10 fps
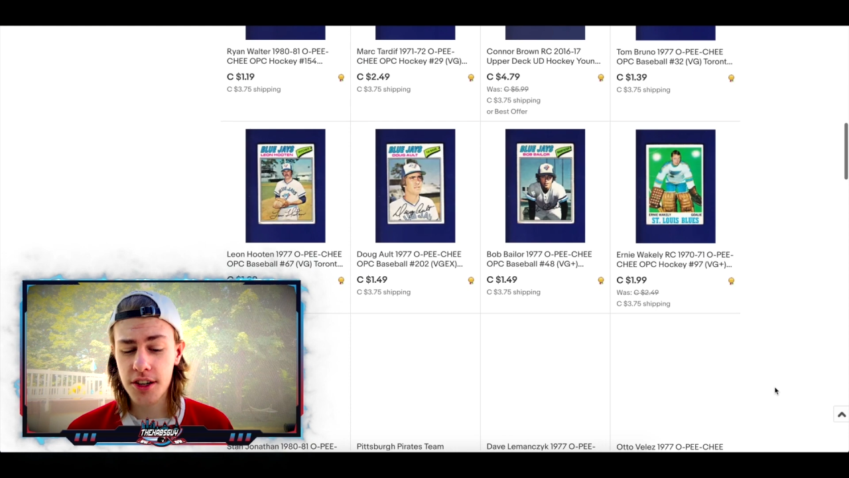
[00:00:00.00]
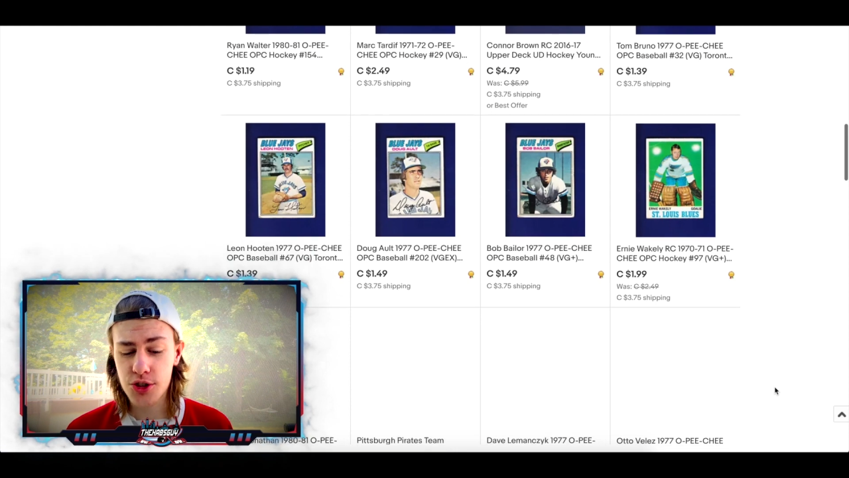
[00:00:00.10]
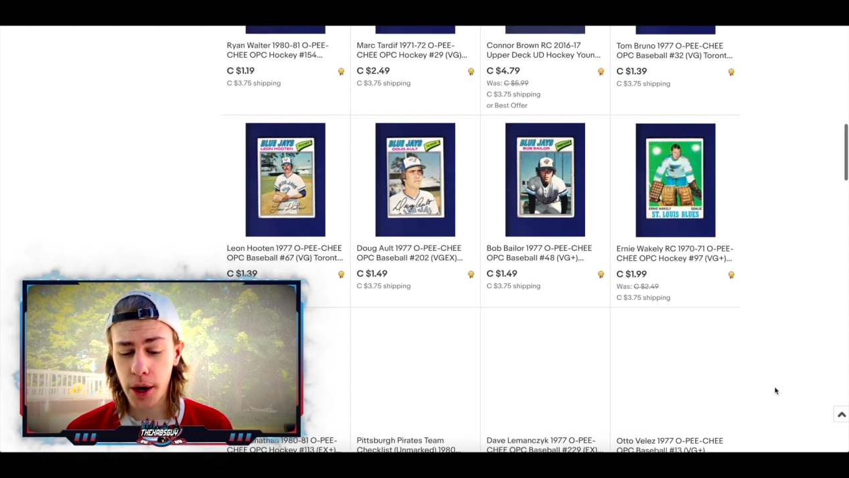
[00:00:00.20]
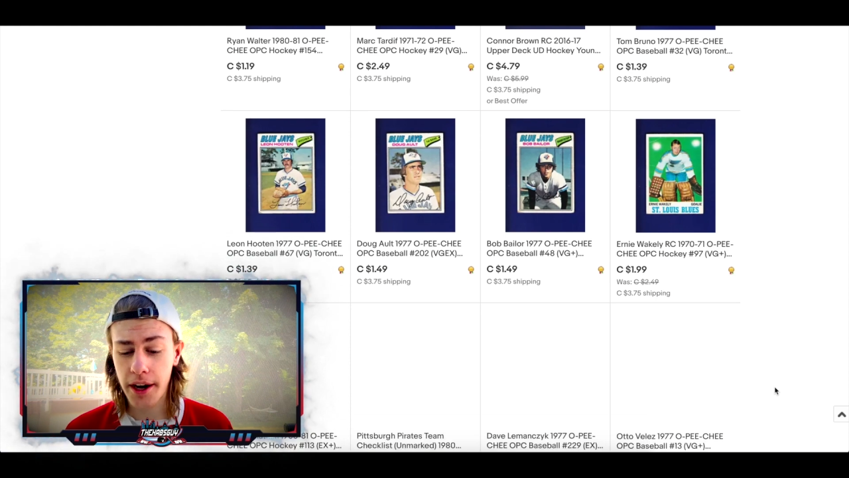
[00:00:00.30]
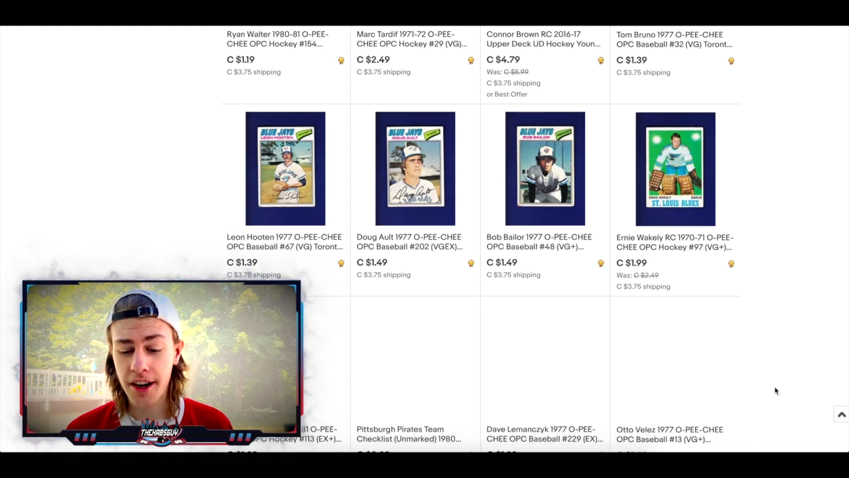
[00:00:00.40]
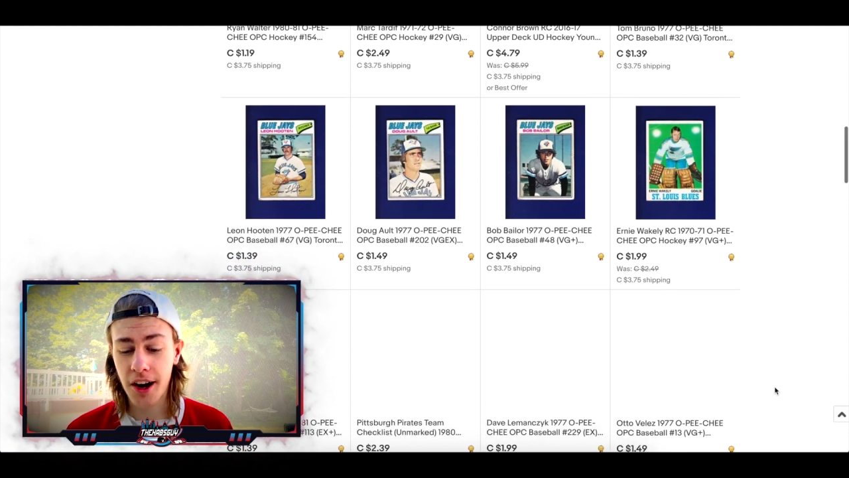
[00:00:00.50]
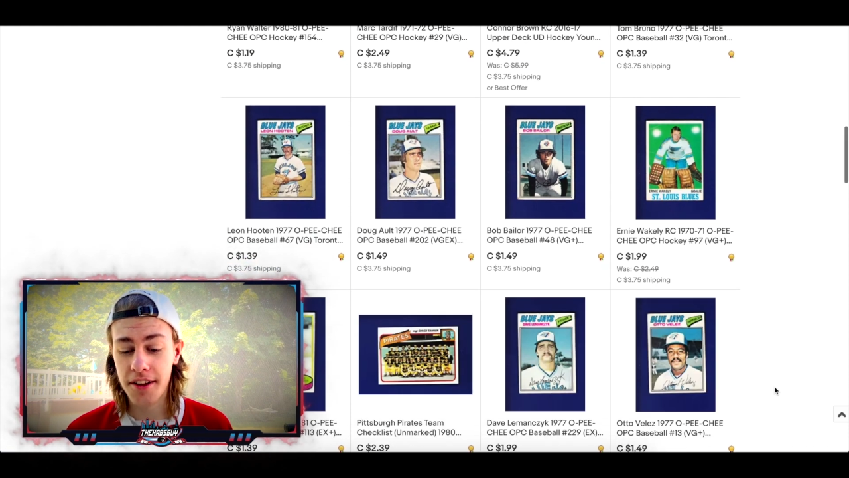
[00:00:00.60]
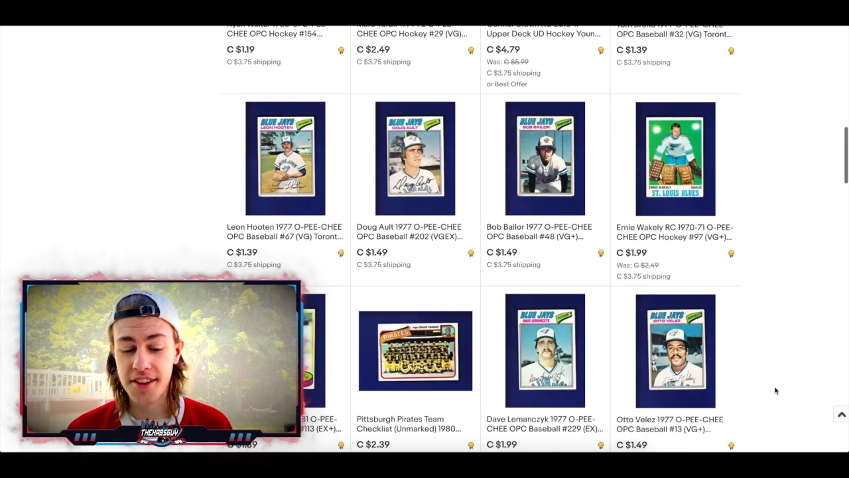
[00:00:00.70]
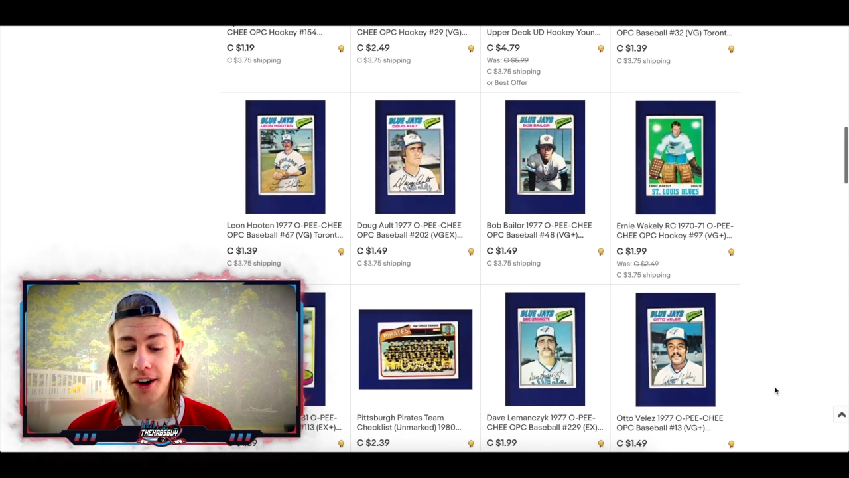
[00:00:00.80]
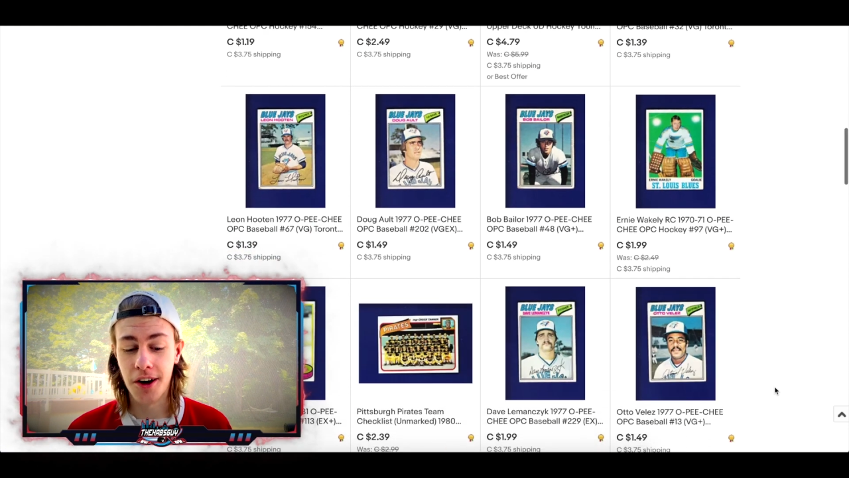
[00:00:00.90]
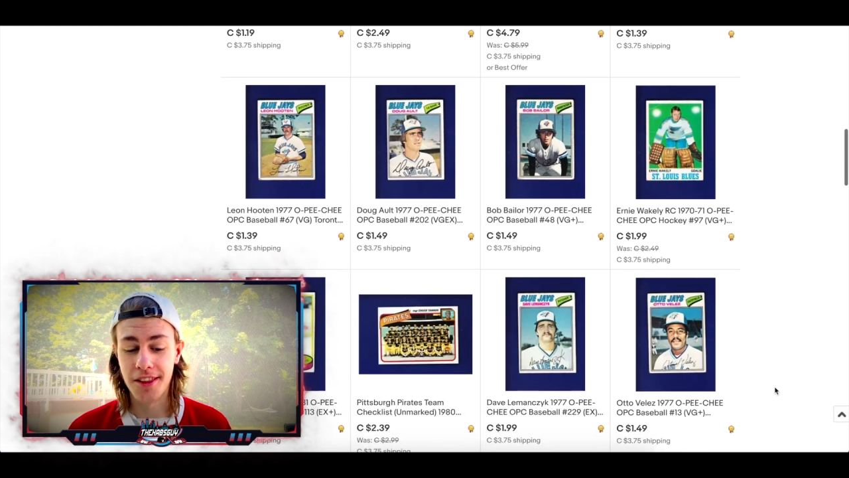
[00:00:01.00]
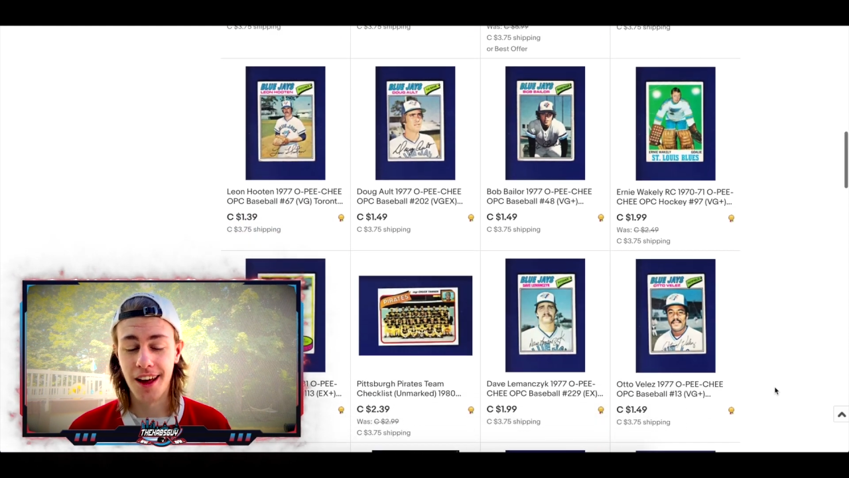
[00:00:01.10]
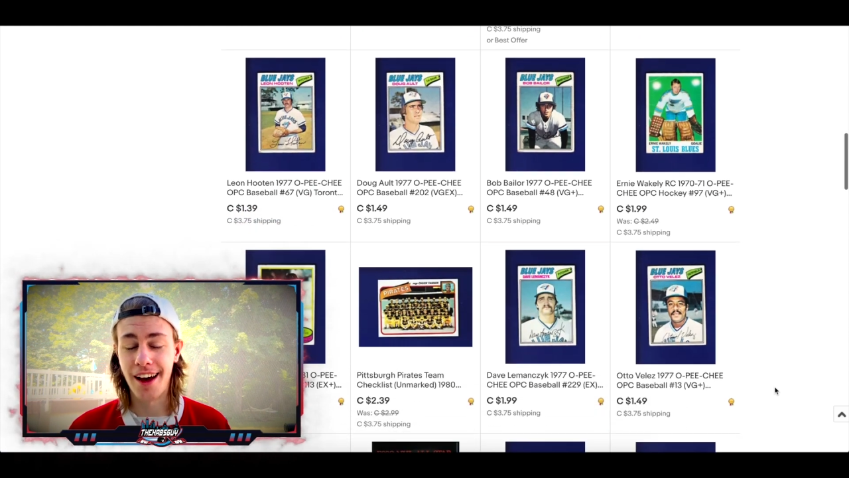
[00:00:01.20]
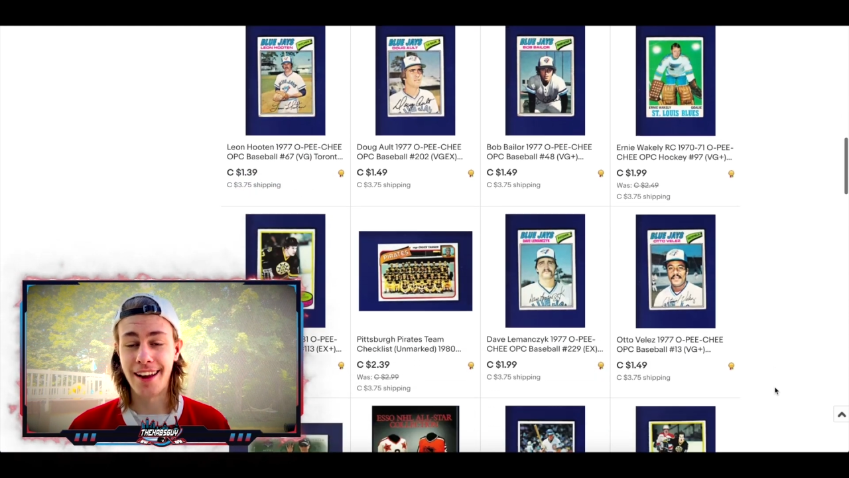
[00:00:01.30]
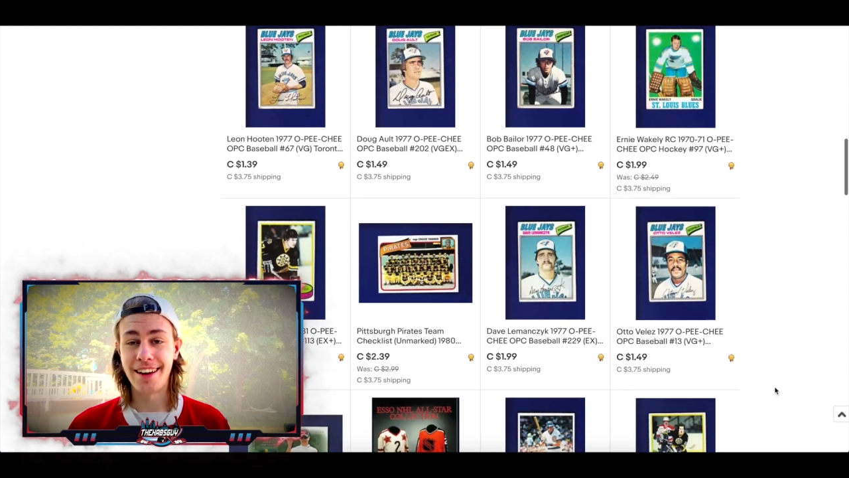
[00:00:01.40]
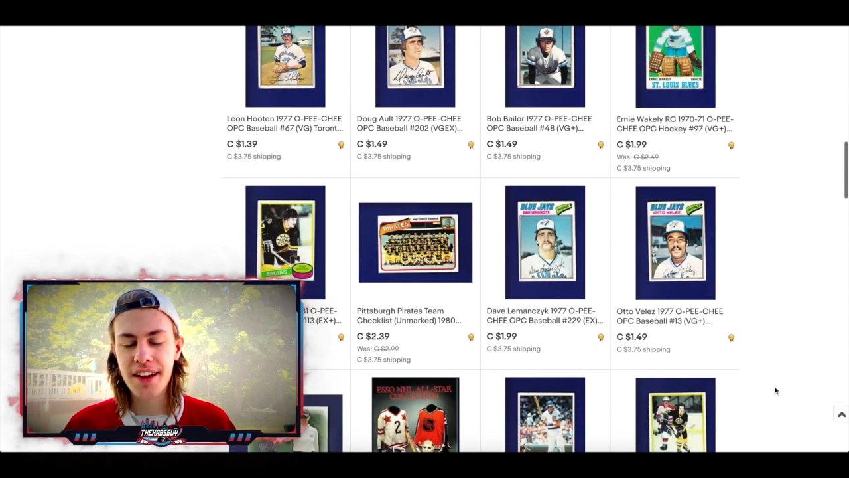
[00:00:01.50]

trading cards online